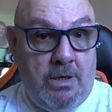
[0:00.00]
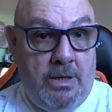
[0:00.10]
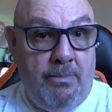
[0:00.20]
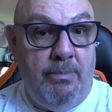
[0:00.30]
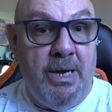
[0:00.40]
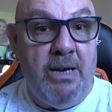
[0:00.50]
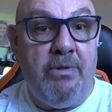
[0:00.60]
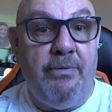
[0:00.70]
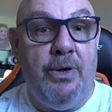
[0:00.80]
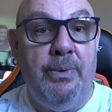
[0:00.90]
me
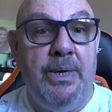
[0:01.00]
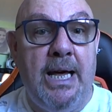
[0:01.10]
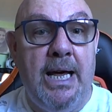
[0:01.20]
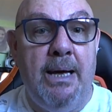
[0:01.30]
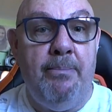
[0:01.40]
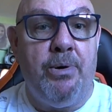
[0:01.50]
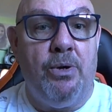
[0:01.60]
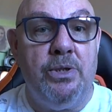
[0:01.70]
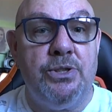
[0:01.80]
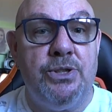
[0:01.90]
reviewing their
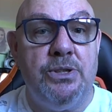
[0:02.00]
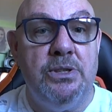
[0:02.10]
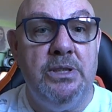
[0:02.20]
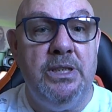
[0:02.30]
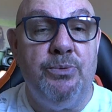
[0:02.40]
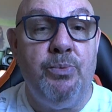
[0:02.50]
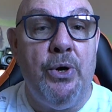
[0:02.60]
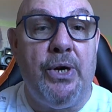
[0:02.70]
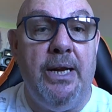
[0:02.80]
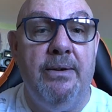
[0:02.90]
products is
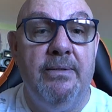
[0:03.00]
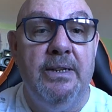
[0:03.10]
working.